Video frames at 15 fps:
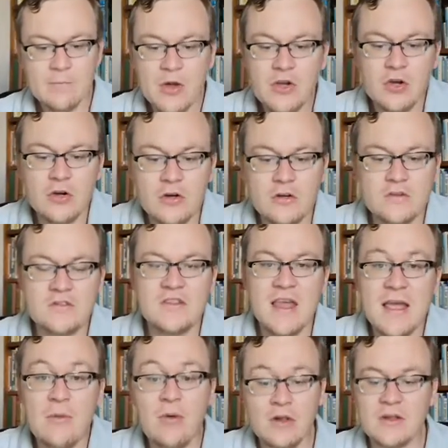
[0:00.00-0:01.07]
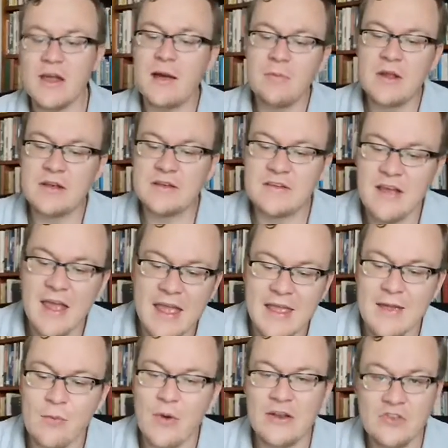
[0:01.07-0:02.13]
Because there will come a
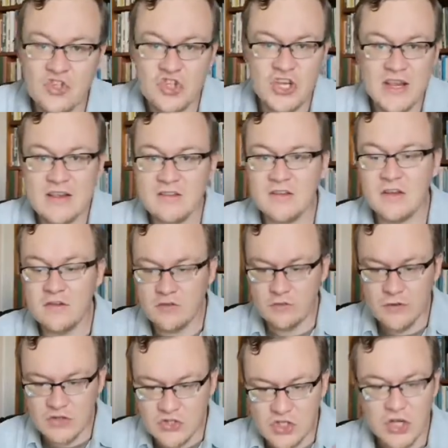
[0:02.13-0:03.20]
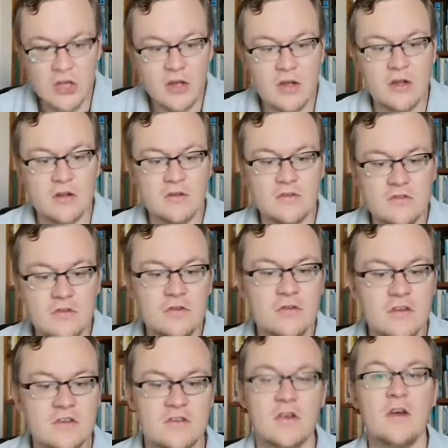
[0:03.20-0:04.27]
day when Jesus returns to
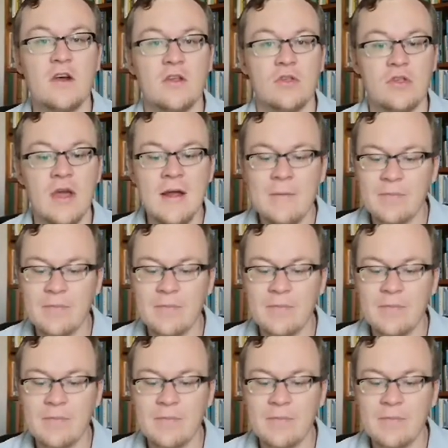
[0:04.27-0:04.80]
this earth